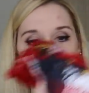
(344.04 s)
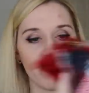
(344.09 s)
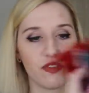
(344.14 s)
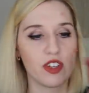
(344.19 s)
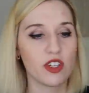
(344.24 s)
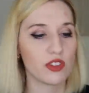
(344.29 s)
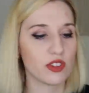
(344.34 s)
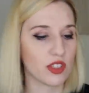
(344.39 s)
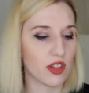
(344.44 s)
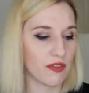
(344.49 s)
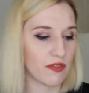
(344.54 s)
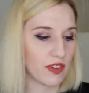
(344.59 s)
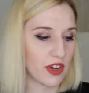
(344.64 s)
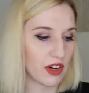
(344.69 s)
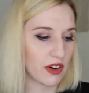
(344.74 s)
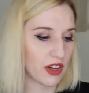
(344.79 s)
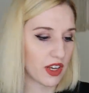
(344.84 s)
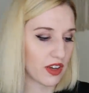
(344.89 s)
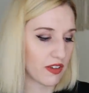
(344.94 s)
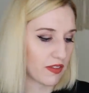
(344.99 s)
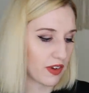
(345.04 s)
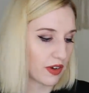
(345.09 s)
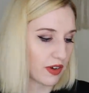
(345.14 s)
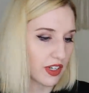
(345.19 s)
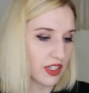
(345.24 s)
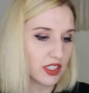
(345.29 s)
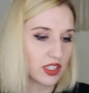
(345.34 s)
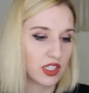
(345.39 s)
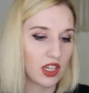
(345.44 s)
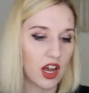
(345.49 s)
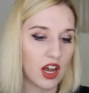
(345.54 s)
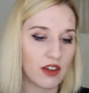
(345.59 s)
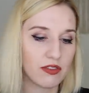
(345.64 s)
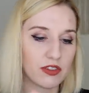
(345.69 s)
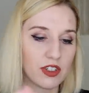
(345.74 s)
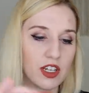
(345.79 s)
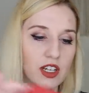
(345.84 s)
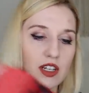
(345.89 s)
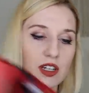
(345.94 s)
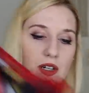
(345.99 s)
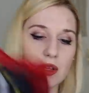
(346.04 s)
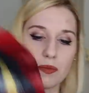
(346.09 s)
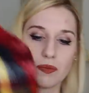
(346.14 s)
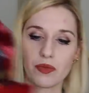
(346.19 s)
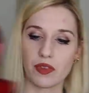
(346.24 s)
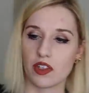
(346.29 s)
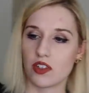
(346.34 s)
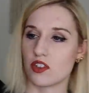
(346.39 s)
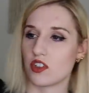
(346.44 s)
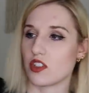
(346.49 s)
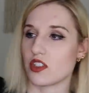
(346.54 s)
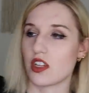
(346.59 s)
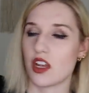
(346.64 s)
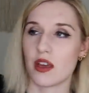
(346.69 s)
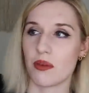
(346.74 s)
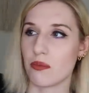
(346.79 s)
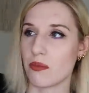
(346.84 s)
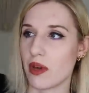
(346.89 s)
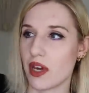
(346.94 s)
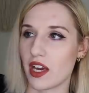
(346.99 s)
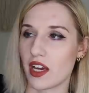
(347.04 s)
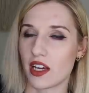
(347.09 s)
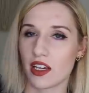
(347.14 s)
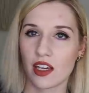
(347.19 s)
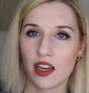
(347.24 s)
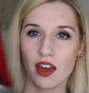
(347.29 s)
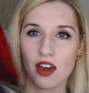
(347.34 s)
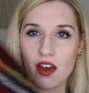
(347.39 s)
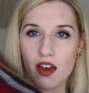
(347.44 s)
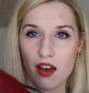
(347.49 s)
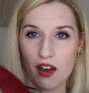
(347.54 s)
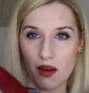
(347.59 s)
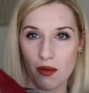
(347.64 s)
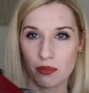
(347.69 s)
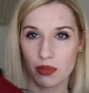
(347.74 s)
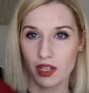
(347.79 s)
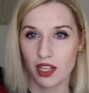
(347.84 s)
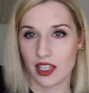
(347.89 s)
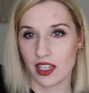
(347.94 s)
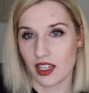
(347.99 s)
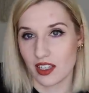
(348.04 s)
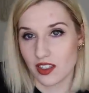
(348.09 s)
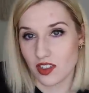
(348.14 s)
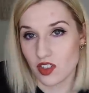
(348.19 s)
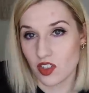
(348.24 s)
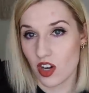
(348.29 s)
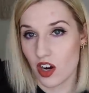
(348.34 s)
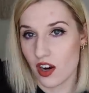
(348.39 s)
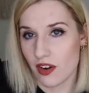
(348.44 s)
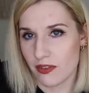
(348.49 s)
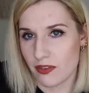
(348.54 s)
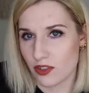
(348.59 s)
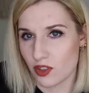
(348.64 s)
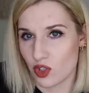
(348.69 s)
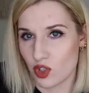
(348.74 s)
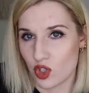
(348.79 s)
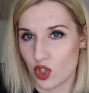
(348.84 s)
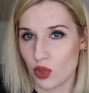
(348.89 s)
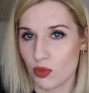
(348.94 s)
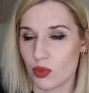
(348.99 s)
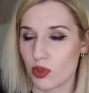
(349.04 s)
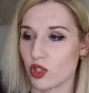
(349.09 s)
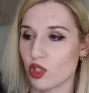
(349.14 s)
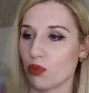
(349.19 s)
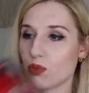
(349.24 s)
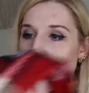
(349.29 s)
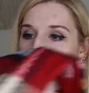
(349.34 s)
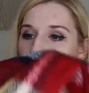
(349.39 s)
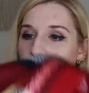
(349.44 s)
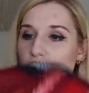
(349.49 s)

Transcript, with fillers: It feels very, very soft. It's just a big blanket scarf, super duper